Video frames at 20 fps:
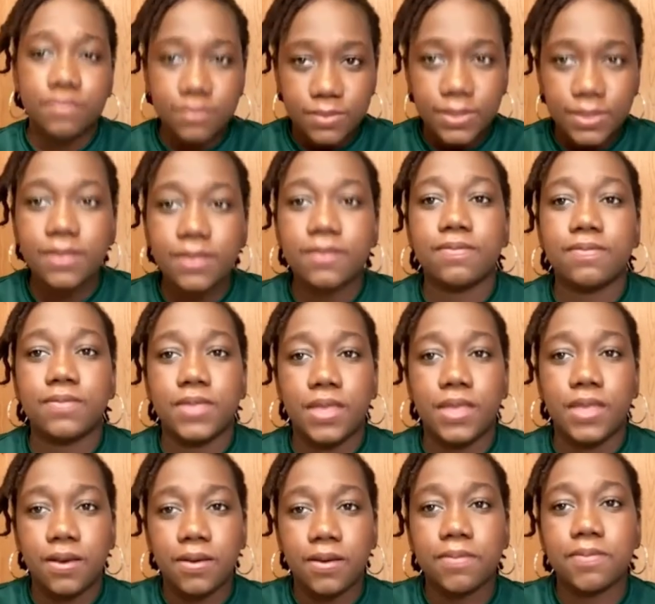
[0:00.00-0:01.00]

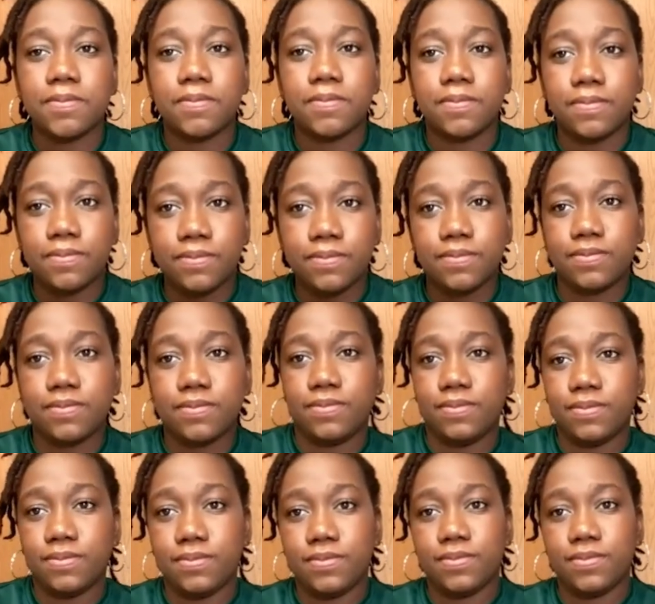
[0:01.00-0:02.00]

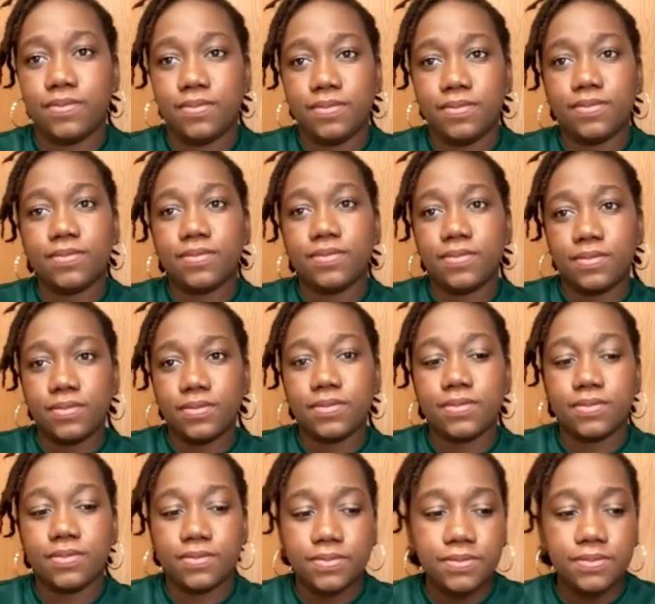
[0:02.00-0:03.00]

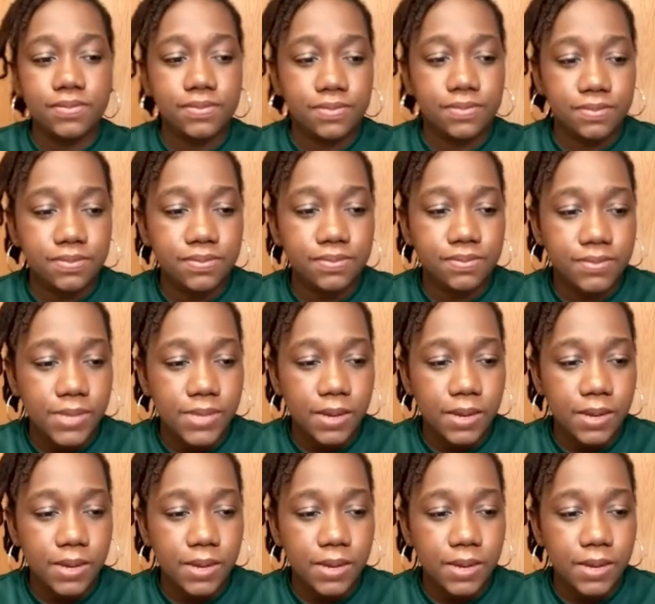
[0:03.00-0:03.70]
The person shown says nothing.